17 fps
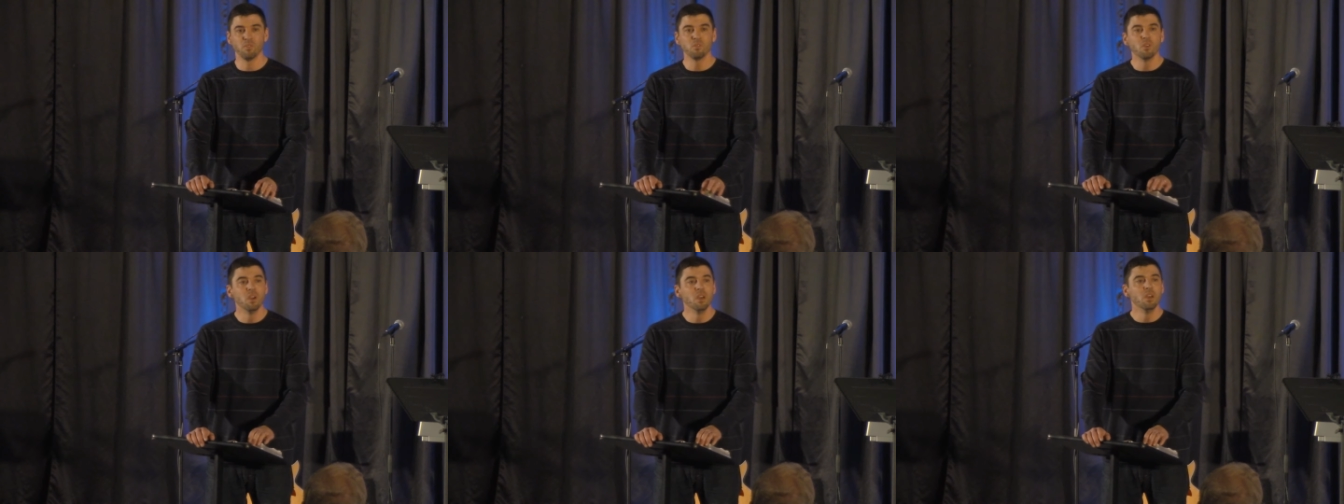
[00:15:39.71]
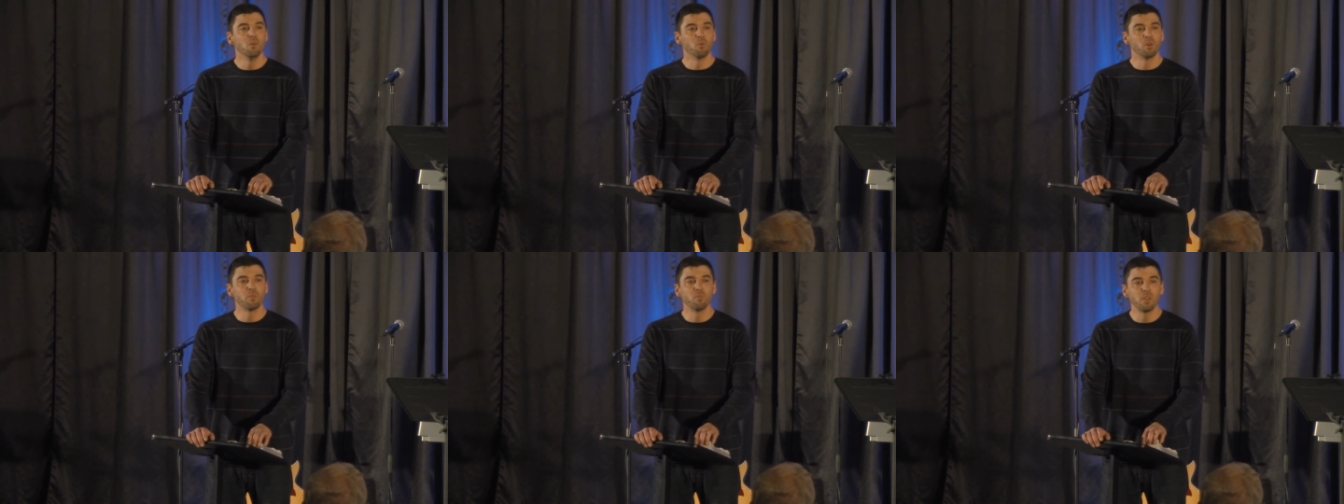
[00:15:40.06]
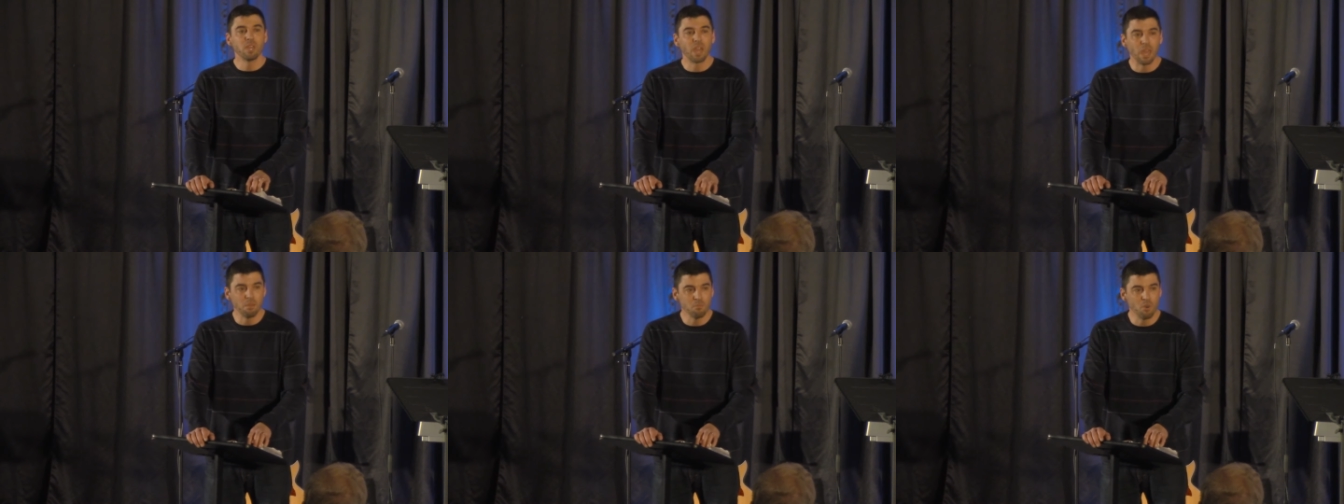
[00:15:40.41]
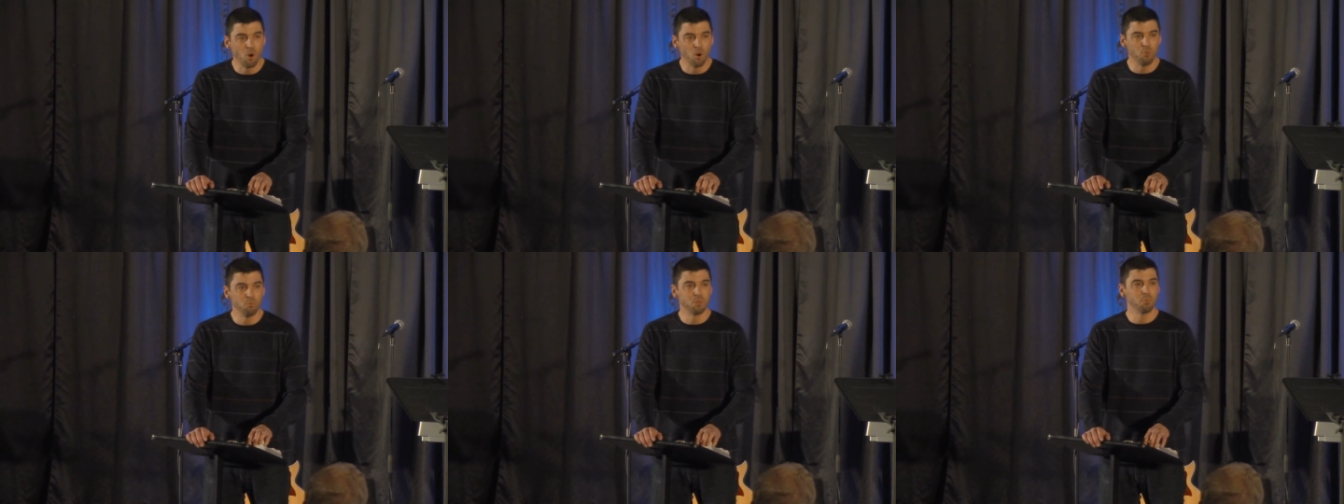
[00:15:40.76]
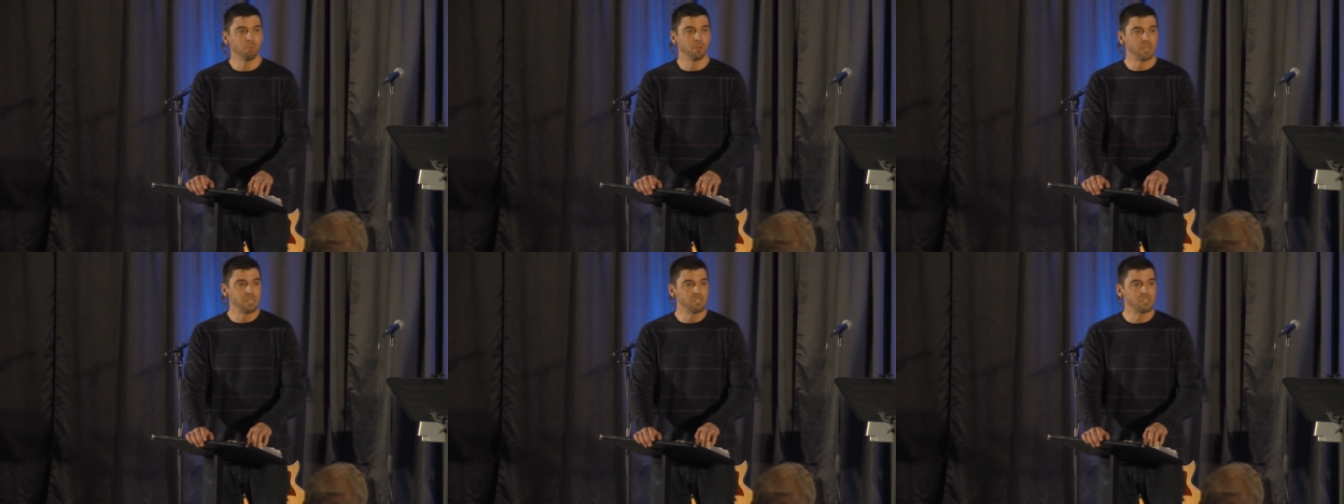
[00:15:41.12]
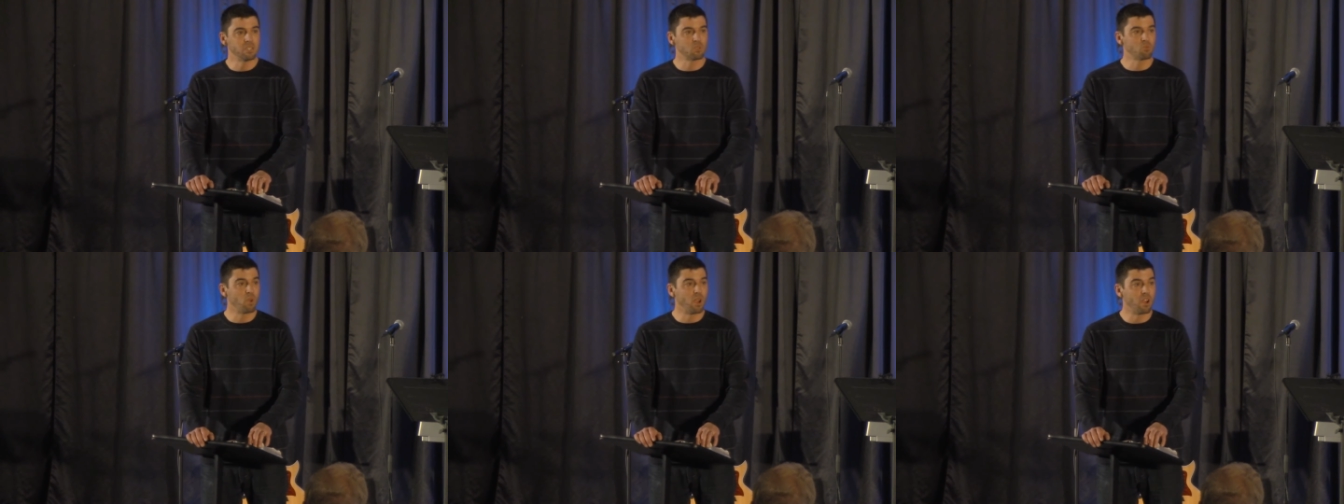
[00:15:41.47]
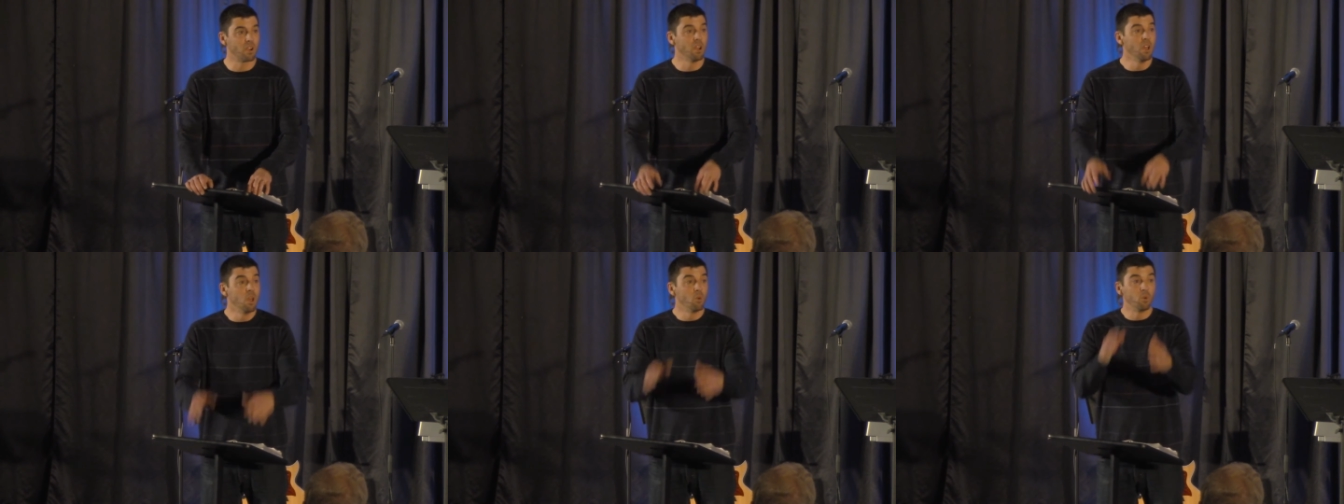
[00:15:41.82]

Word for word: you, what if we came home to places where